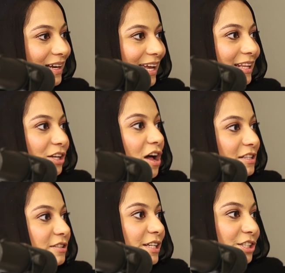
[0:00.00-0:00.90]
And then
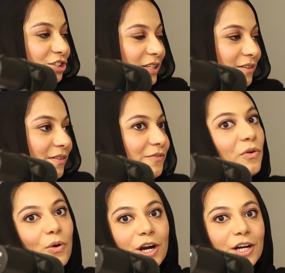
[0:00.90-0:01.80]
consultation
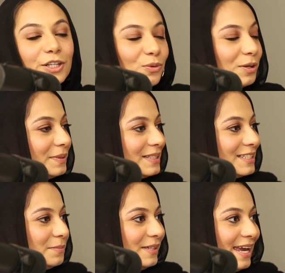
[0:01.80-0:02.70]
for newer
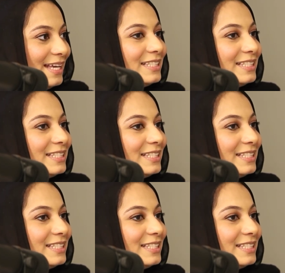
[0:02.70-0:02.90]
BCBAs.